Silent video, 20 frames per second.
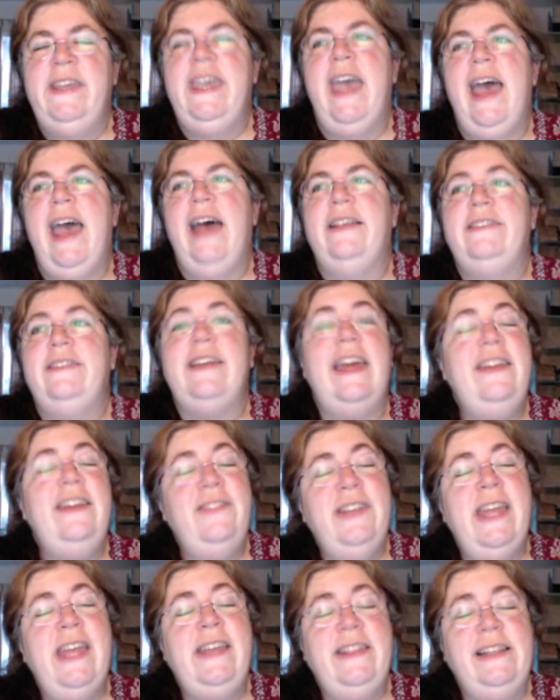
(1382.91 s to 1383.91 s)
cast. I
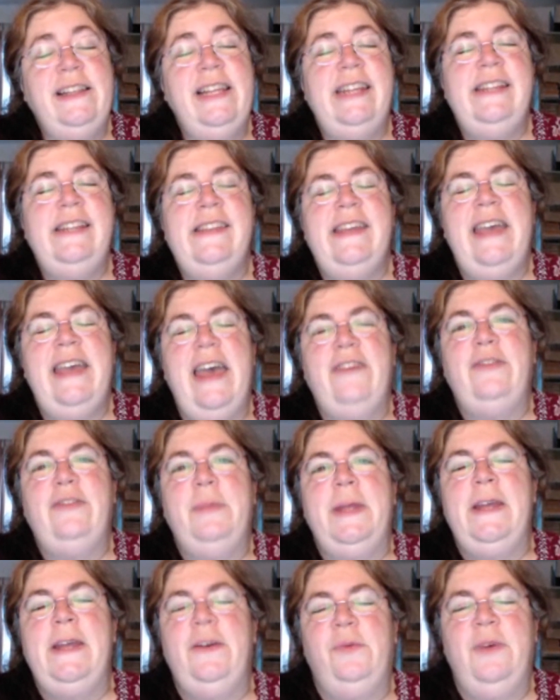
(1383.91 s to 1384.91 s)
even like the lady they have
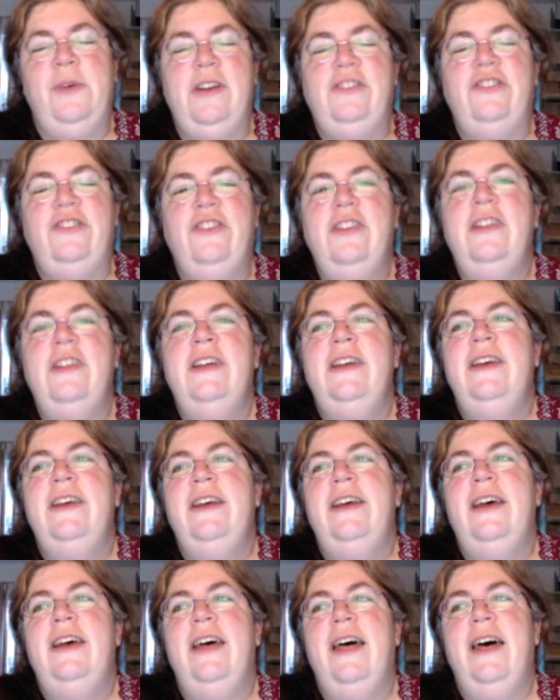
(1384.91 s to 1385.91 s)
playing Rachel.
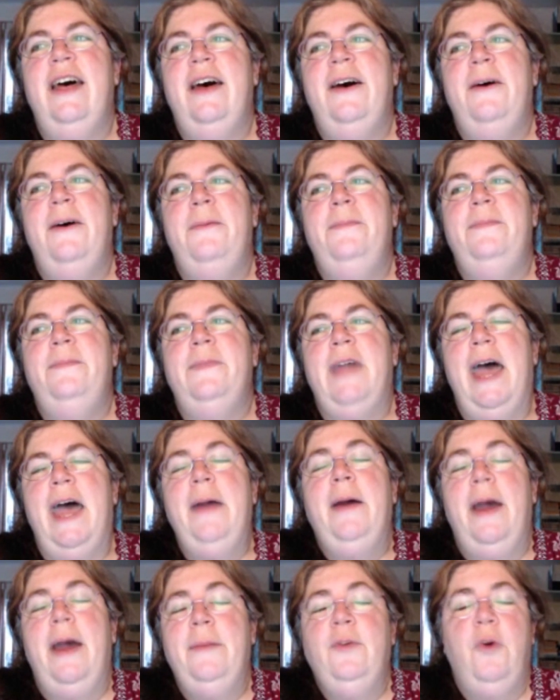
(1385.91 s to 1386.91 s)

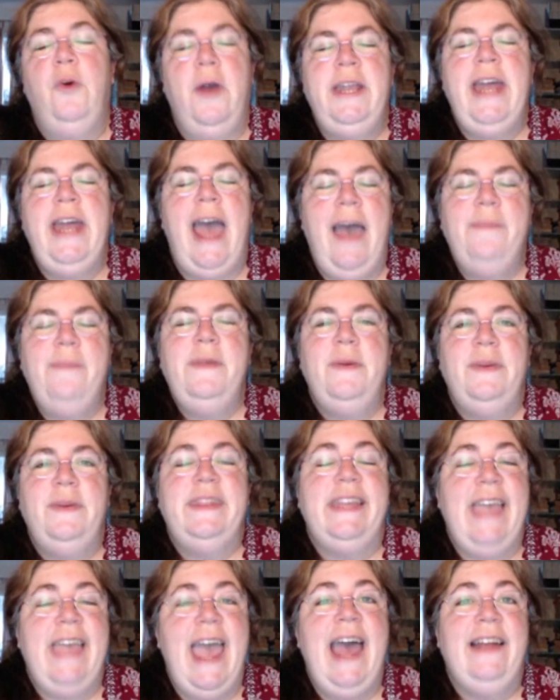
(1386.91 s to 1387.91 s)
I'm quite happy with
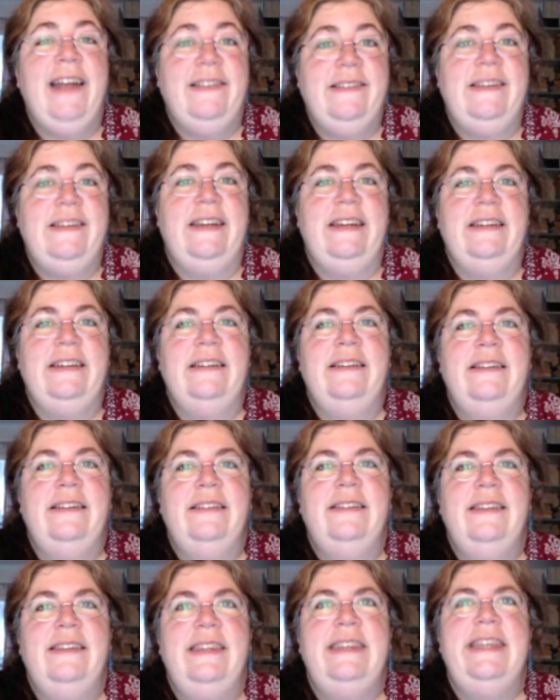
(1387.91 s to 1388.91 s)
the casting.
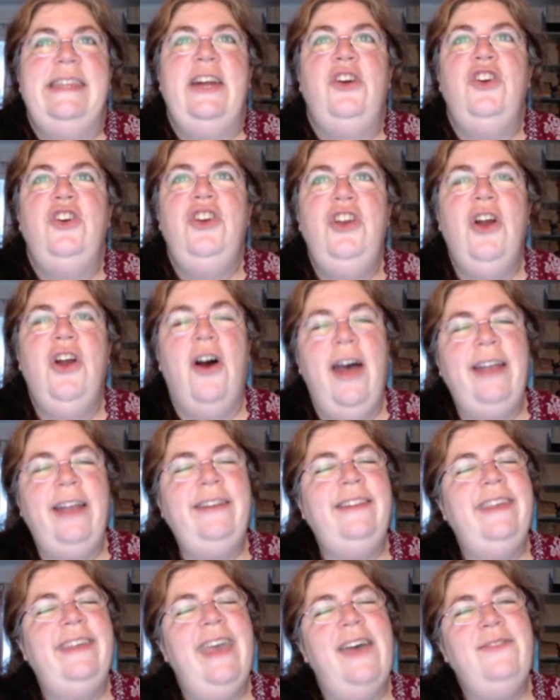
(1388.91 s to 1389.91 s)
They're
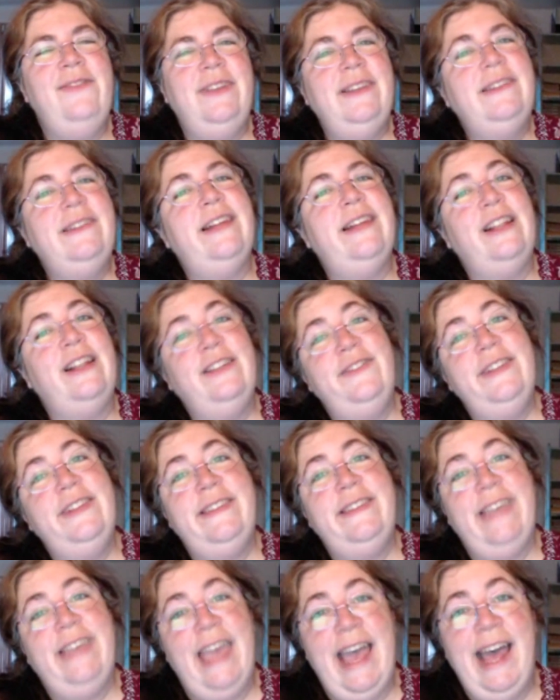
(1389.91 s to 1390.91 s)
not Kevin
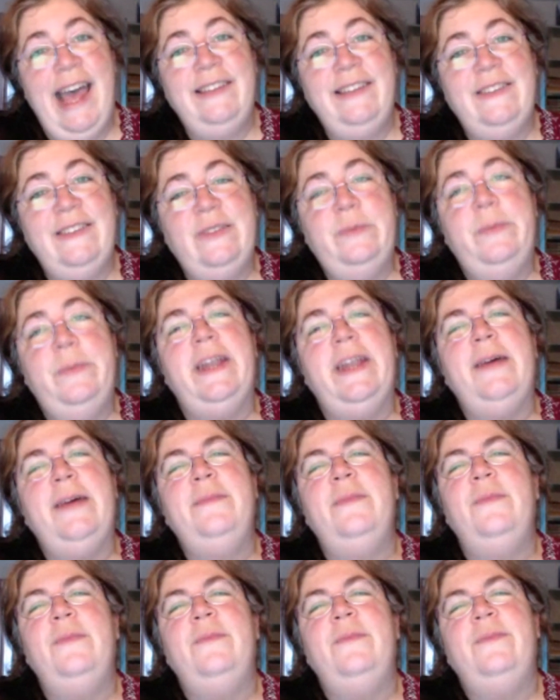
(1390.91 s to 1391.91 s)
Sullivan's cast, but
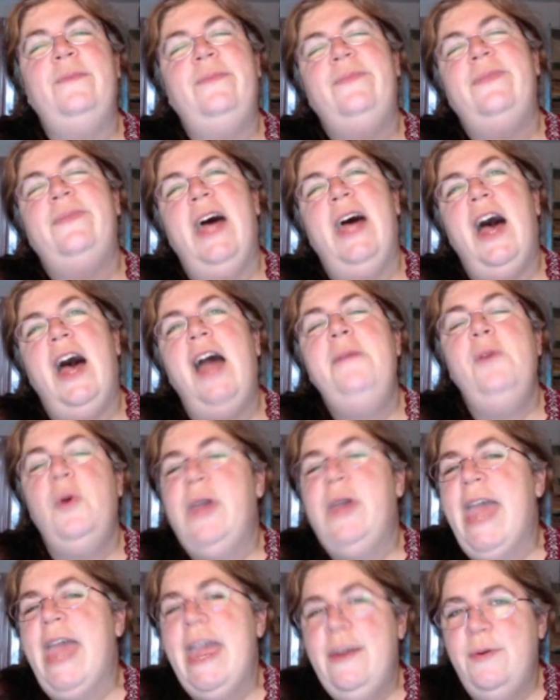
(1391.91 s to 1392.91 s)
I'm
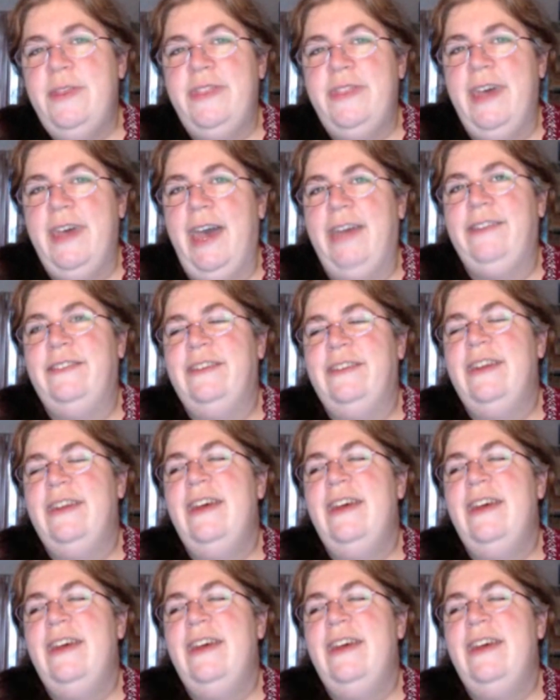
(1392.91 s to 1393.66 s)
okay with that.